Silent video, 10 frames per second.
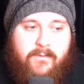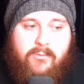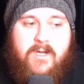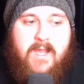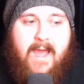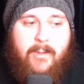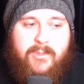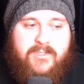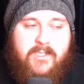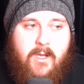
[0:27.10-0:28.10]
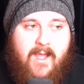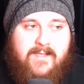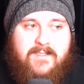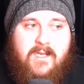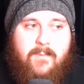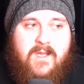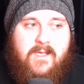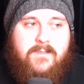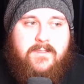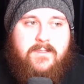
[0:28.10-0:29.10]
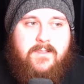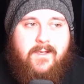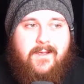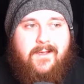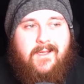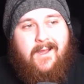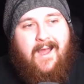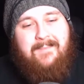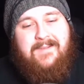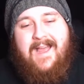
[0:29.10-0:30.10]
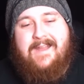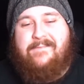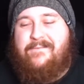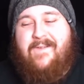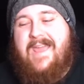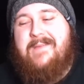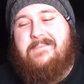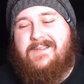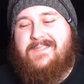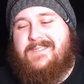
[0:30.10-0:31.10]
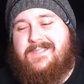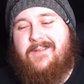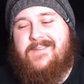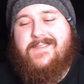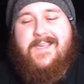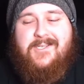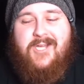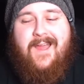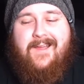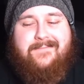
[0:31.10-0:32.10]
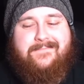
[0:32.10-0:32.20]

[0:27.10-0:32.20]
three hours and 19 minutes. I'm kind of famous, don't you think, chat?